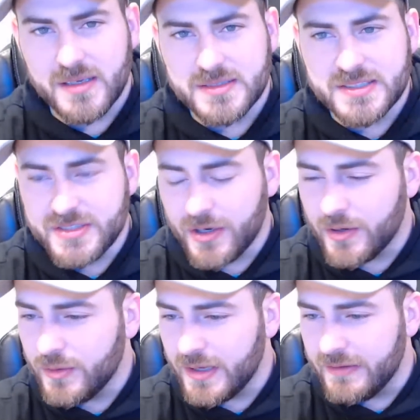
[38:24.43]

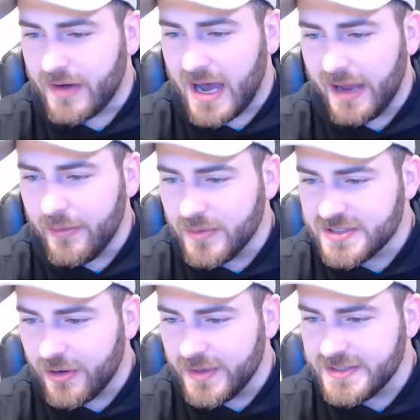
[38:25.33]
So if I was
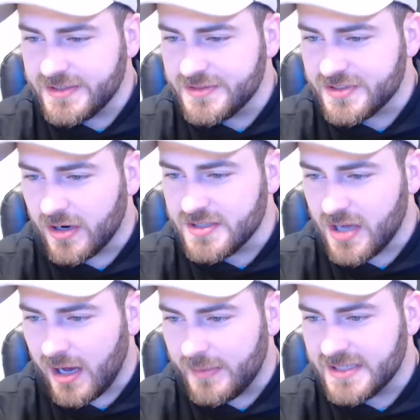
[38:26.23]
going to start as a
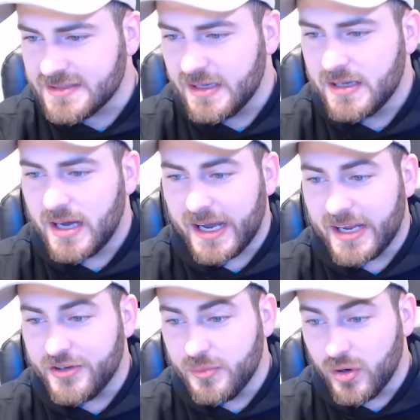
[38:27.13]
hobbyist, I got
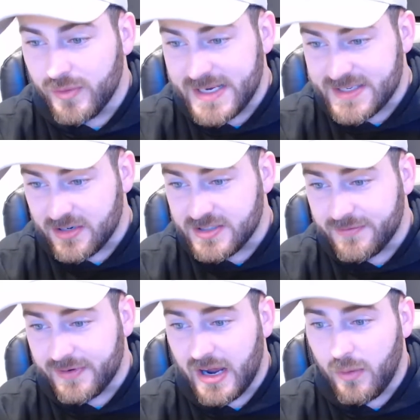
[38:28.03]
to do more research
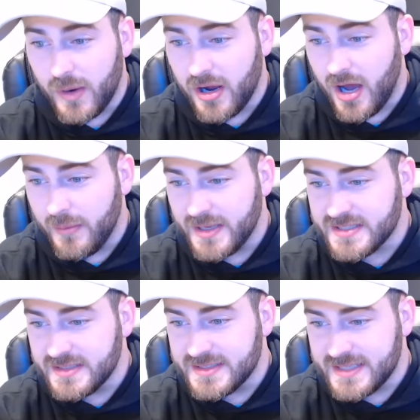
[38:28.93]
to figure out where a
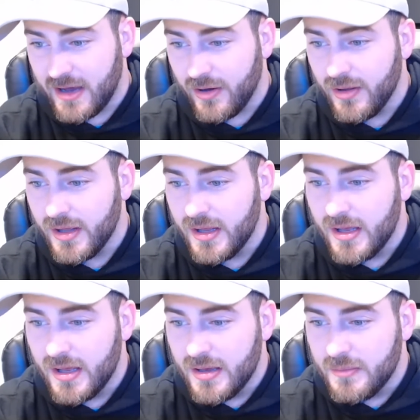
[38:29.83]
hobbyist can sell.
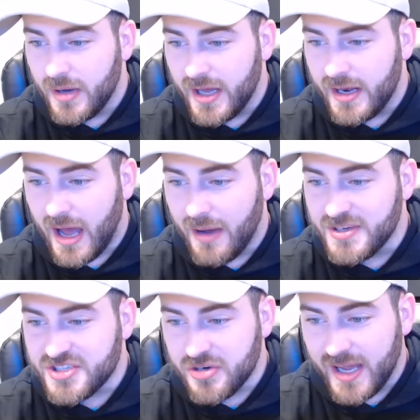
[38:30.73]
But I
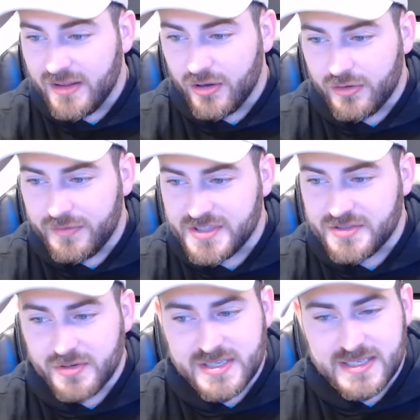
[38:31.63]
would try local fish
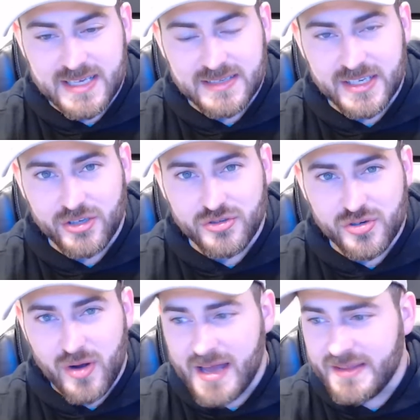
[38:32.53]
stores, and it sounds like you
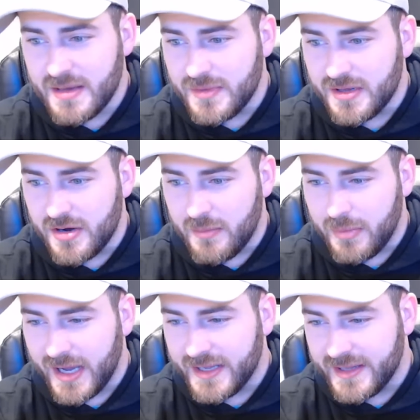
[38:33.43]
tried them and they're not
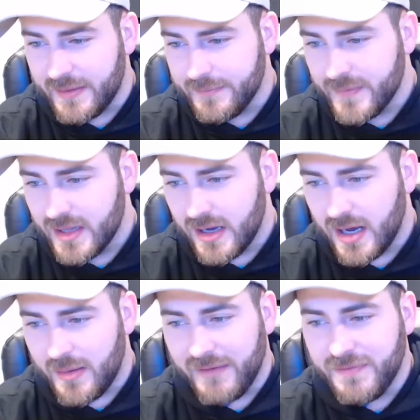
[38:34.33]
buying them.
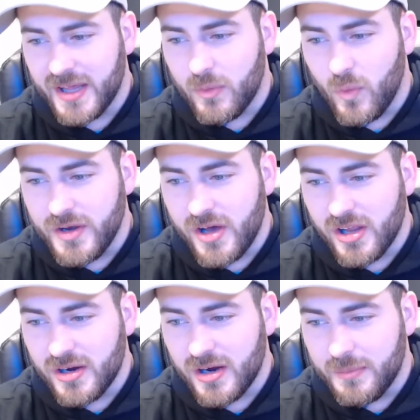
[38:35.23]
I feel like
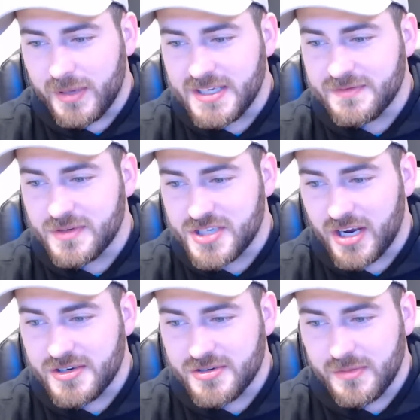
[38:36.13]
$1 a piece for
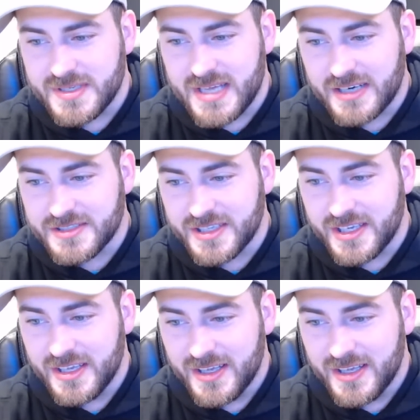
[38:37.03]
cherry shrimp is actually,